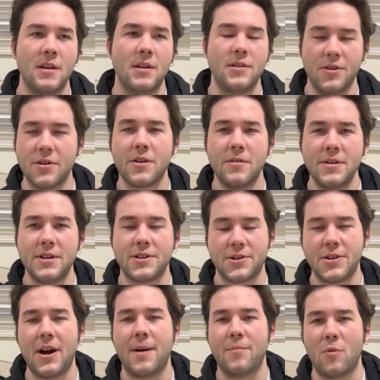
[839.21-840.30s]
you're going to
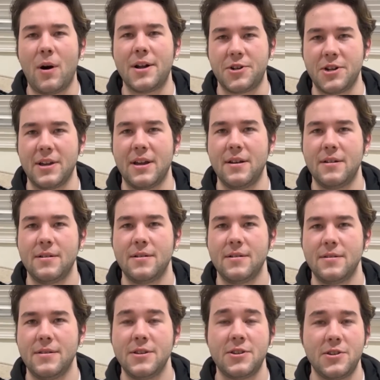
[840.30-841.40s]
stop watching it.
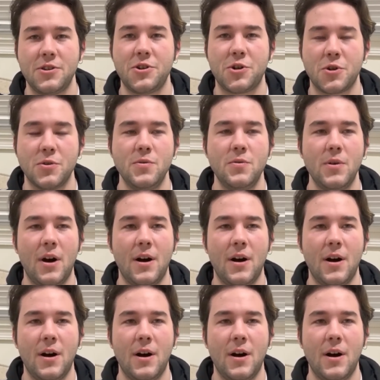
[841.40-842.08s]
This is true